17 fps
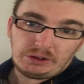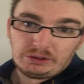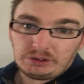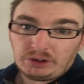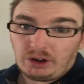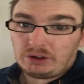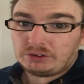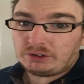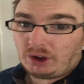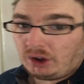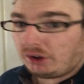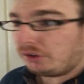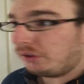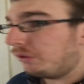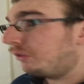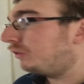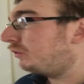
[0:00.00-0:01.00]
got
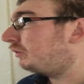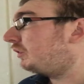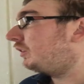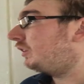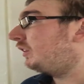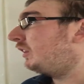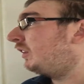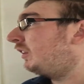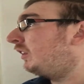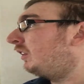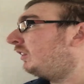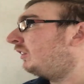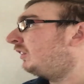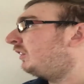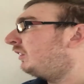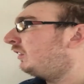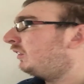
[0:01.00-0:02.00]
cold,
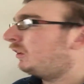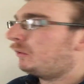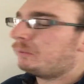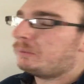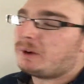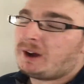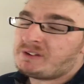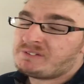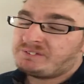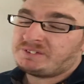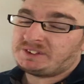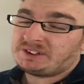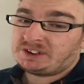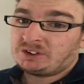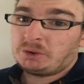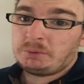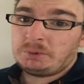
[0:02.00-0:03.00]
but I
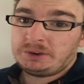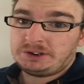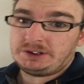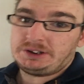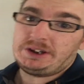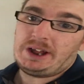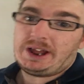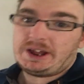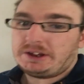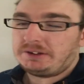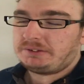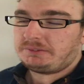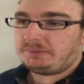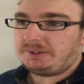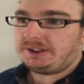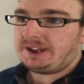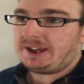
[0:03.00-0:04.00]
think I'm coming
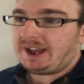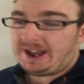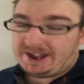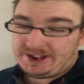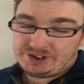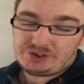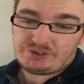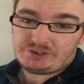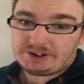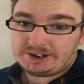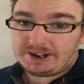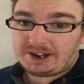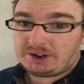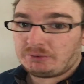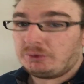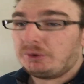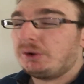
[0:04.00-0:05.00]
ready to end it
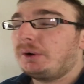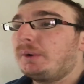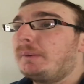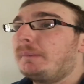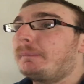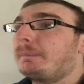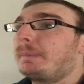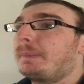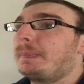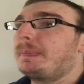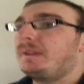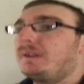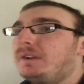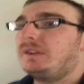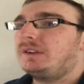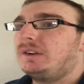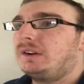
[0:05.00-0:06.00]
now.
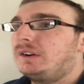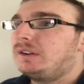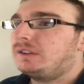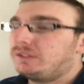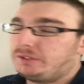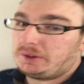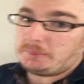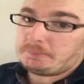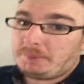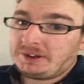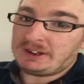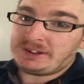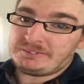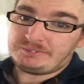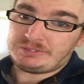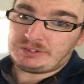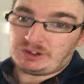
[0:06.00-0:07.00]
So I'm back
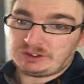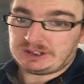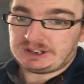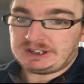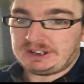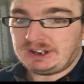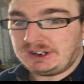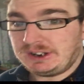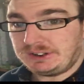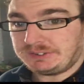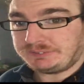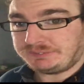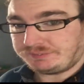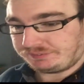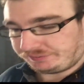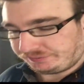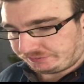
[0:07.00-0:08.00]
at vlogging,
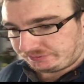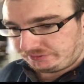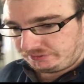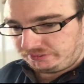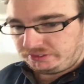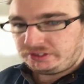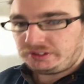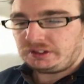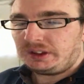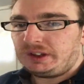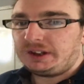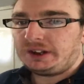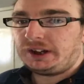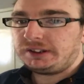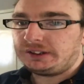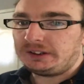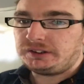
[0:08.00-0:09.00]

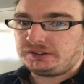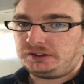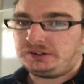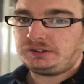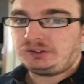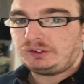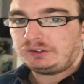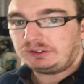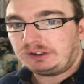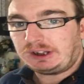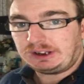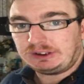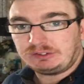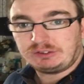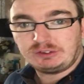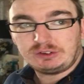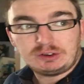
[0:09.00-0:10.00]
as I
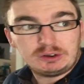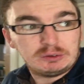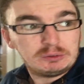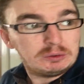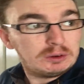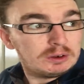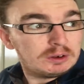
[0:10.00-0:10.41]
like to do,